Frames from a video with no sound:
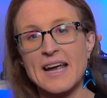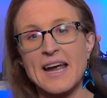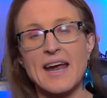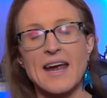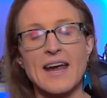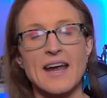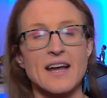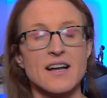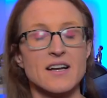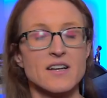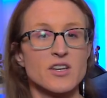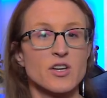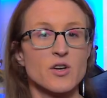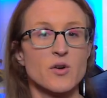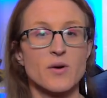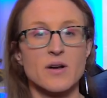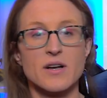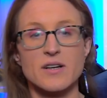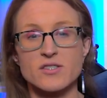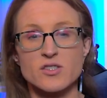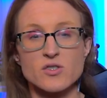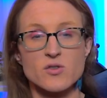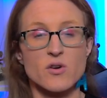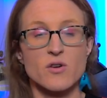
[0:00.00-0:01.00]
and you
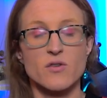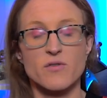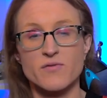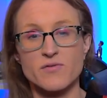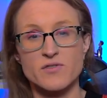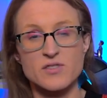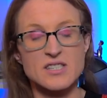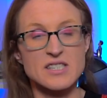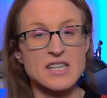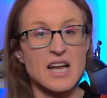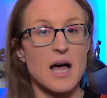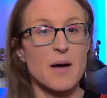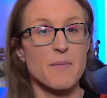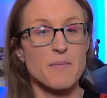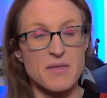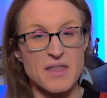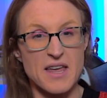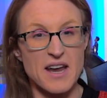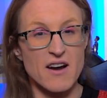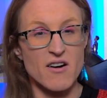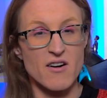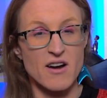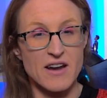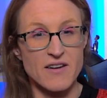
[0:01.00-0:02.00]
can sort of stop
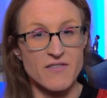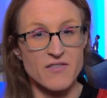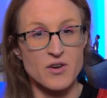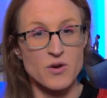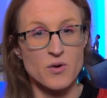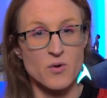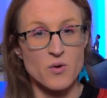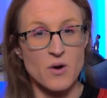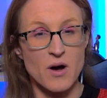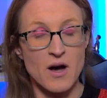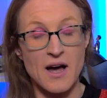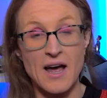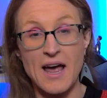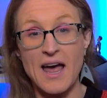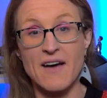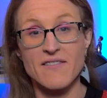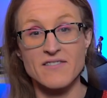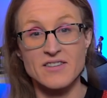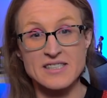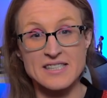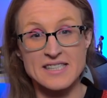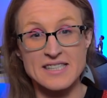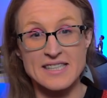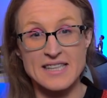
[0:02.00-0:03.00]
there if you
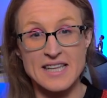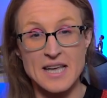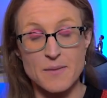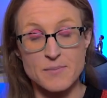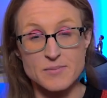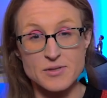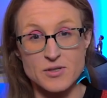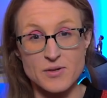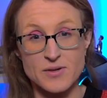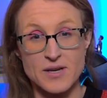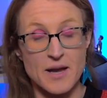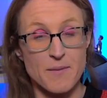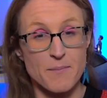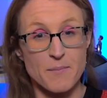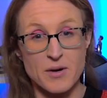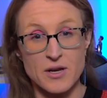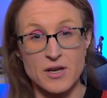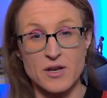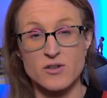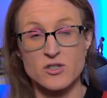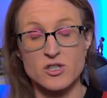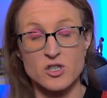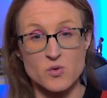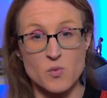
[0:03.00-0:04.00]
haven't seen the episode yet,
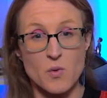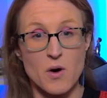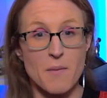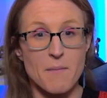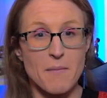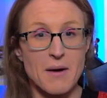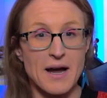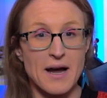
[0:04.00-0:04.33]
but you just want